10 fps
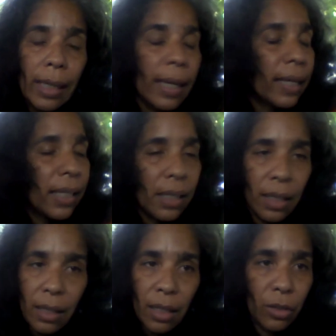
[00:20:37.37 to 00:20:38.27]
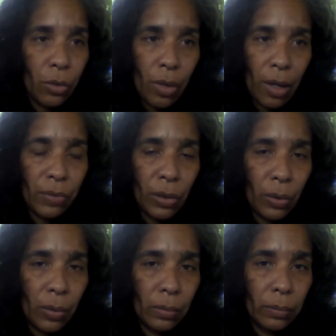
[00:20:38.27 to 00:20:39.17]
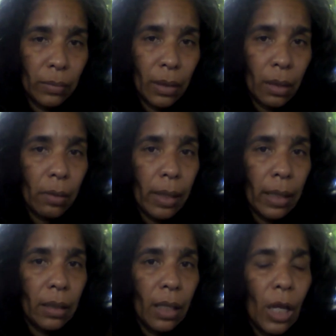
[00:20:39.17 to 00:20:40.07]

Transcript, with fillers: anything that you have to do, right?